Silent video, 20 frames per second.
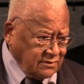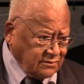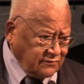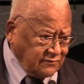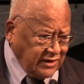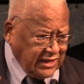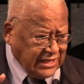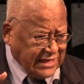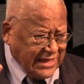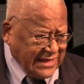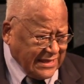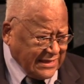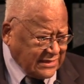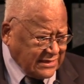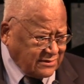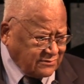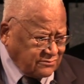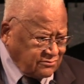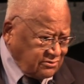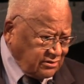of any
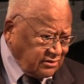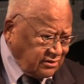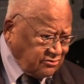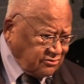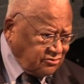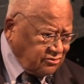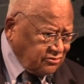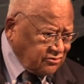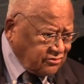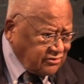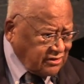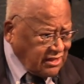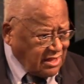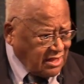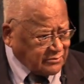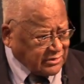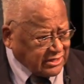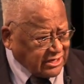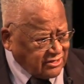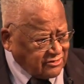kind of religious
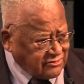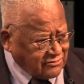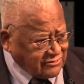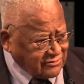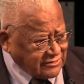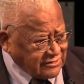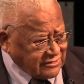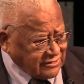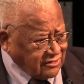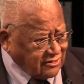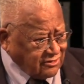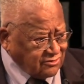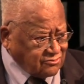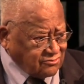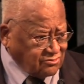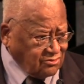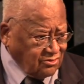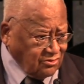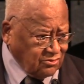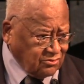domination and
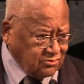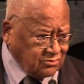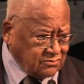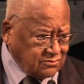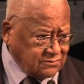control.